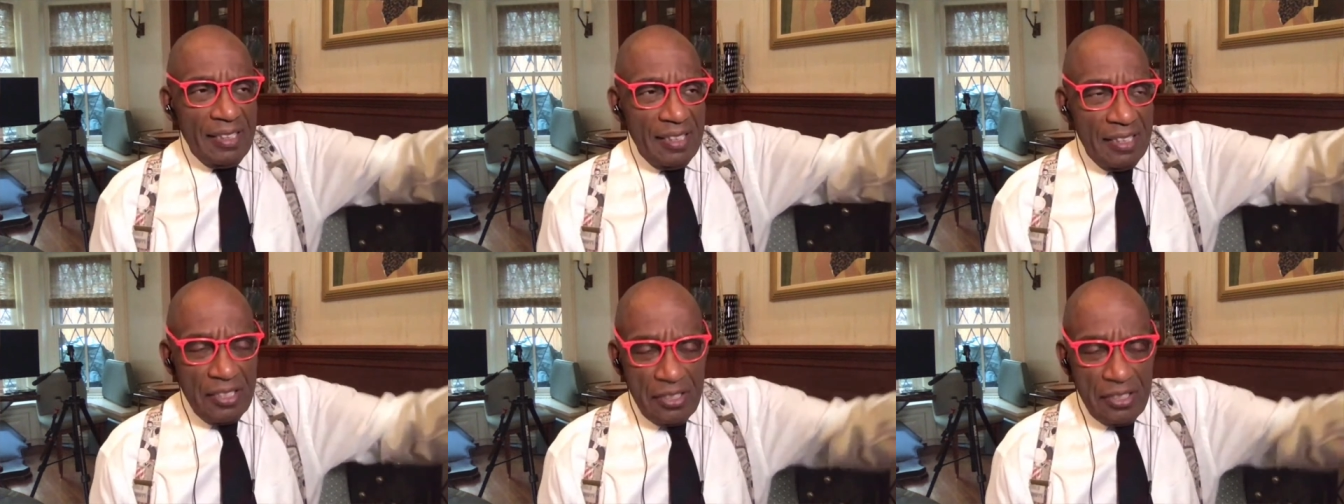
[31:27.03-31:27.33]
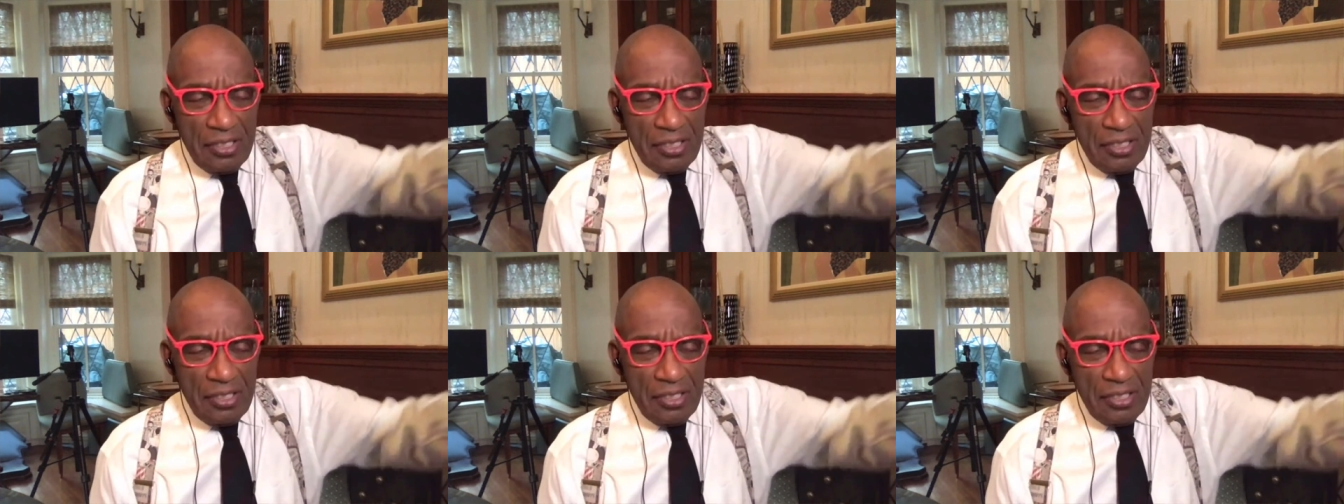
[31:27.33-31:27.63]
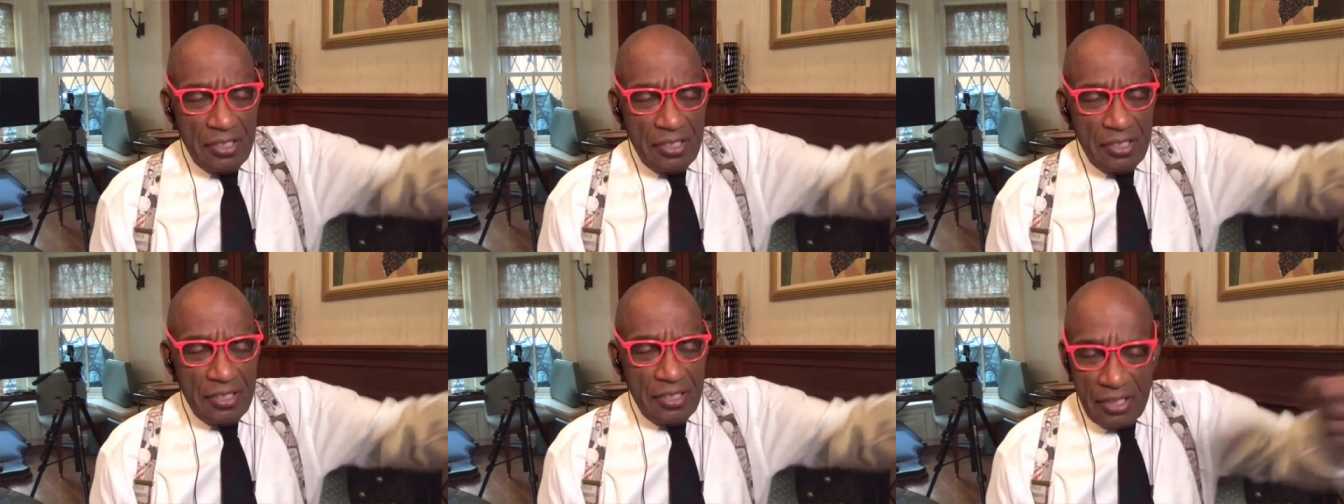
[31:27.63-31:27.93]
Biden and
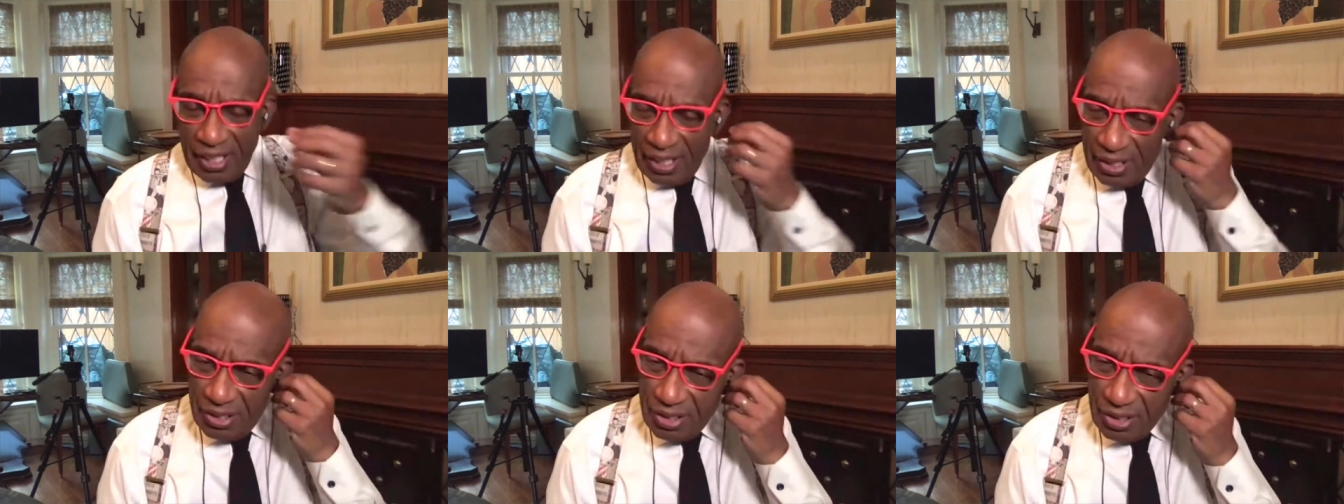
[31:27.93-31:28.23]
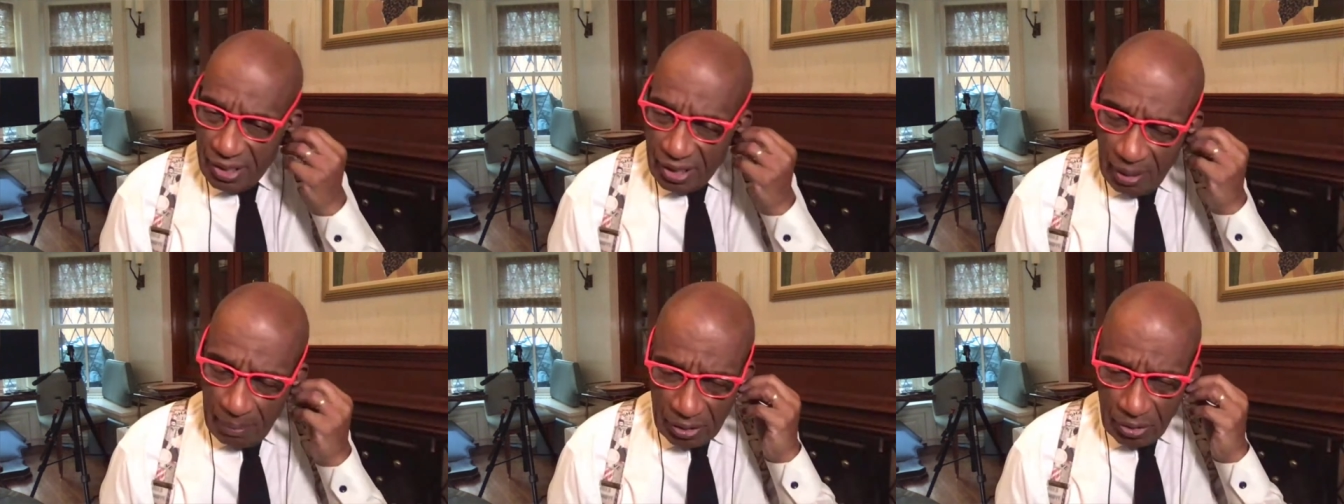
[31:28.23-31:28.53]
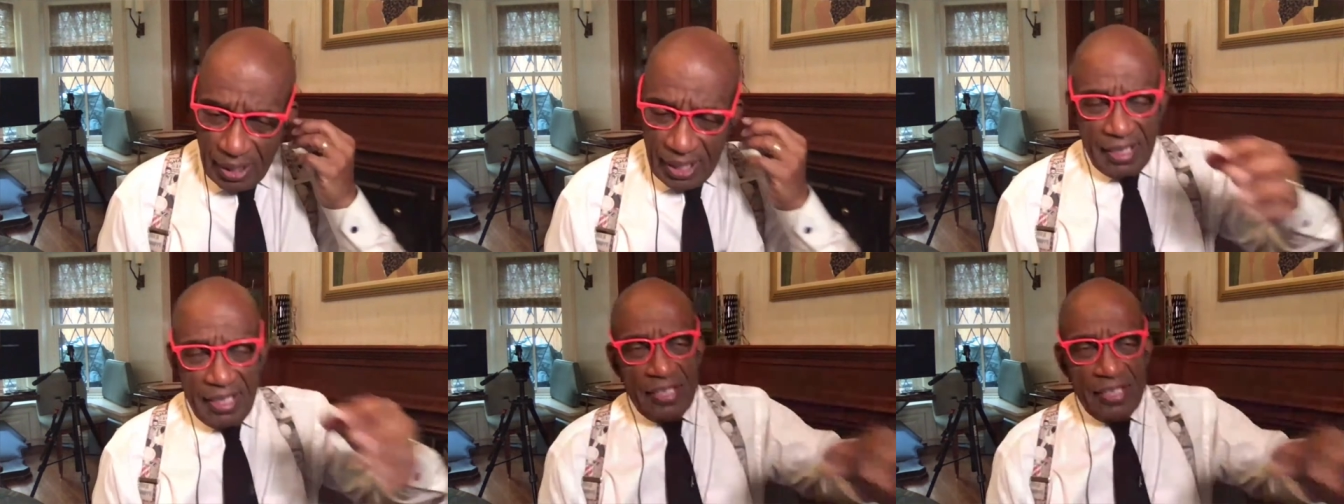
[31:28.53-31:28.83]
his kids and a
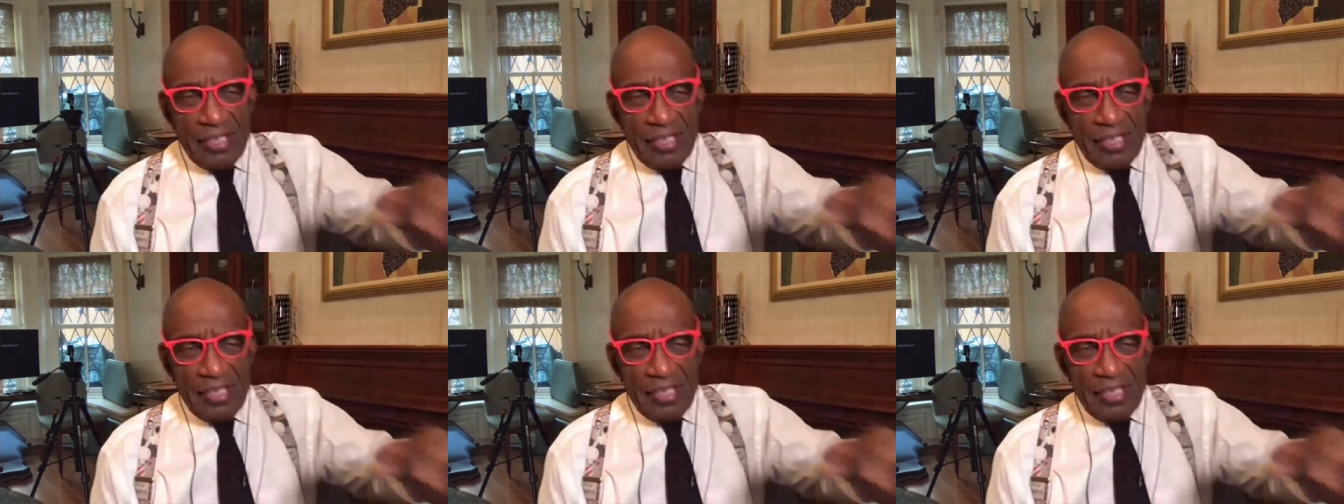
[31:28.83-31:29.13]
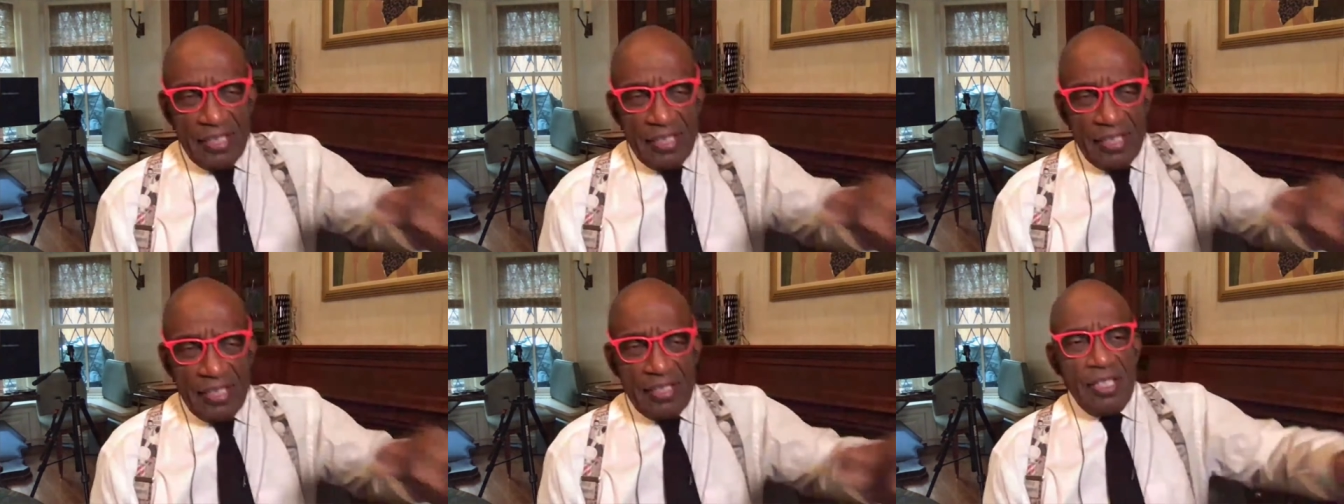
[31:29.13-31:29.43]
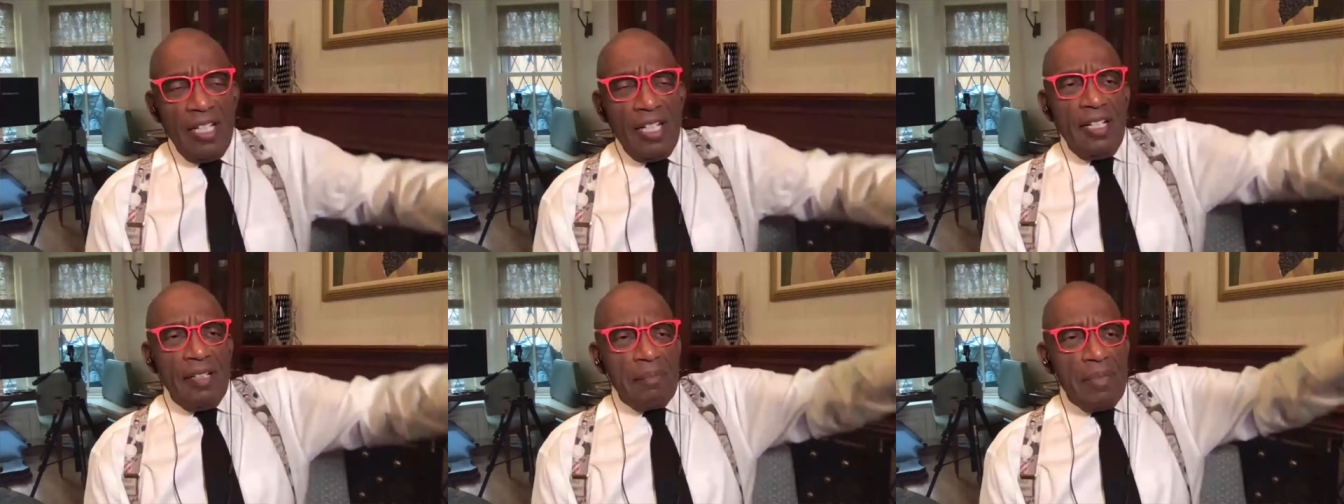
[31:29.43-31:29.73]
couple of grandkids, and
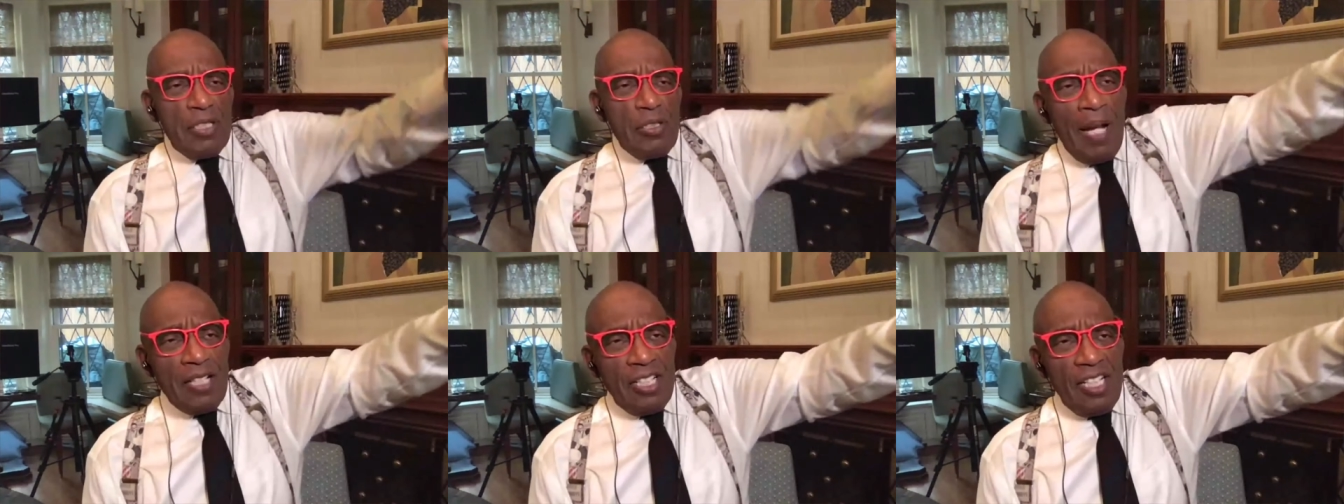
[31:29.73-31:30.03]
Mr.